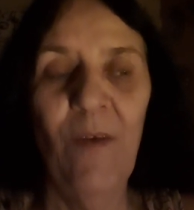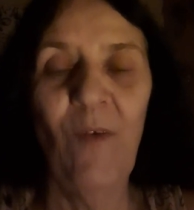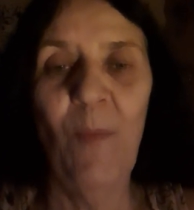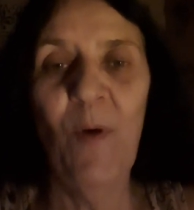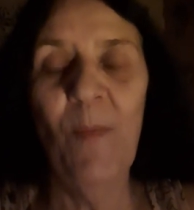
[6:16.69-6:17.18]

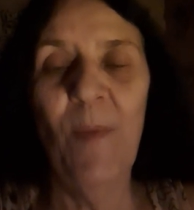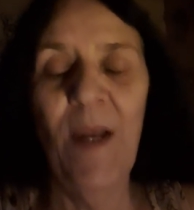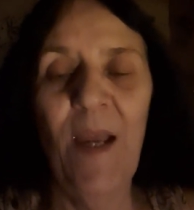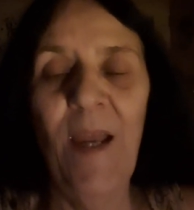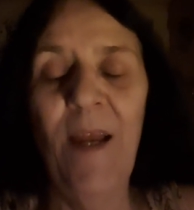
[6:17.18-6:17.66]
So I put my
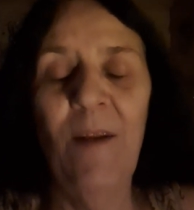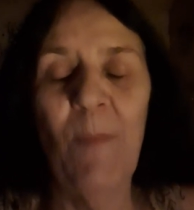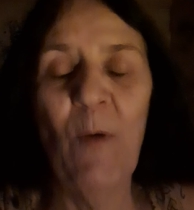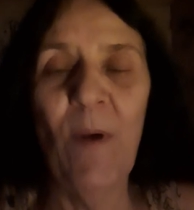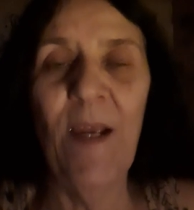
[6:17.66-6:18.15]
hand,
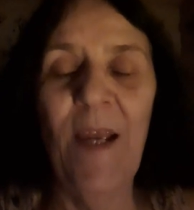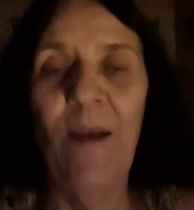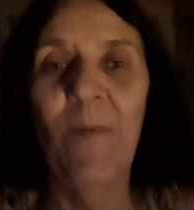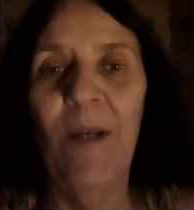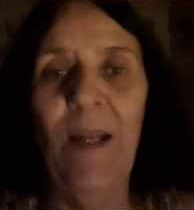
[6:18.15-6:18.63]
my right
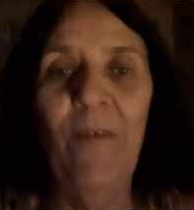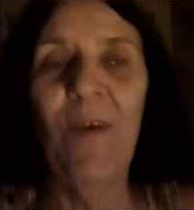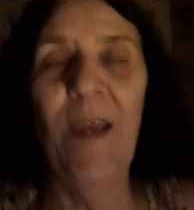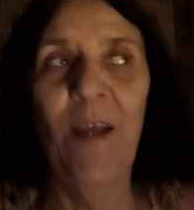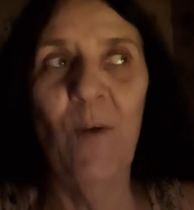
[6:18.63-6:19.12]
hand, my left
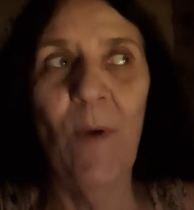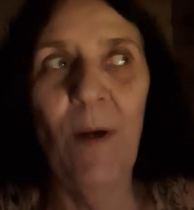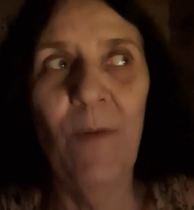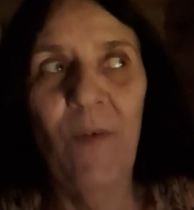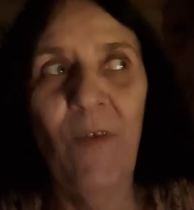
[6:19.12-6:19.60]
hand
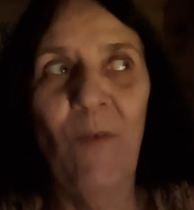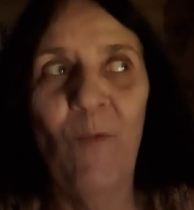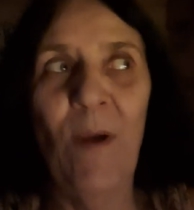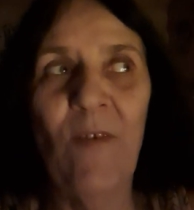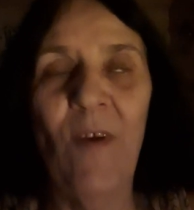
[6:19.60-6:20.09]
around the
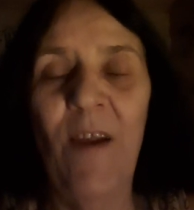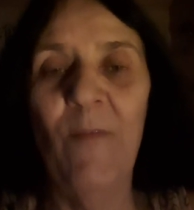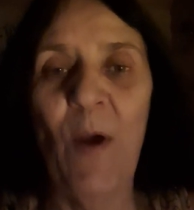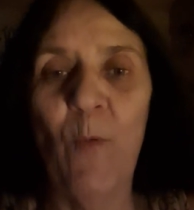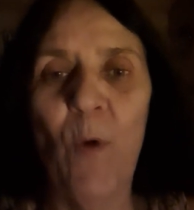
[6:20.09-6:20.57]
right side
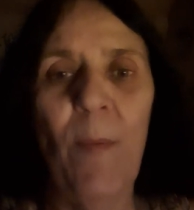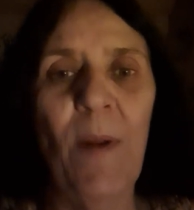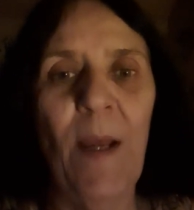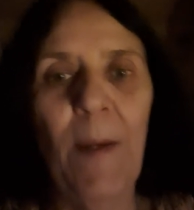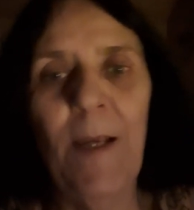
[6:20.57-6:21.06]
of my rib
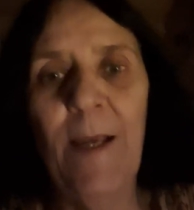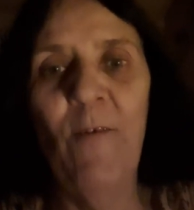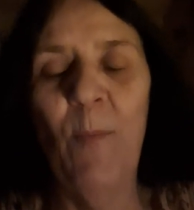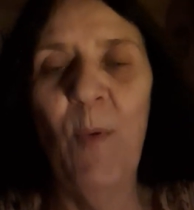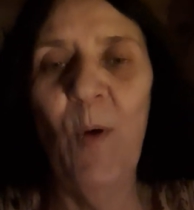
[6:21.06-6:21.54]
and I give
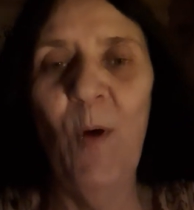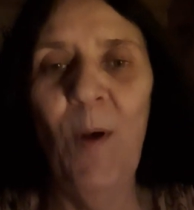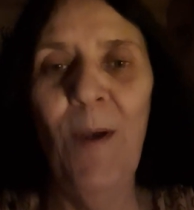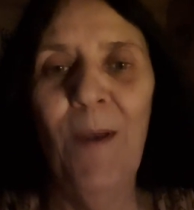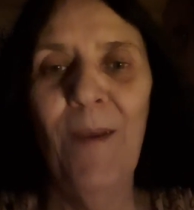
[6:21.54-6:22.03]
a pull,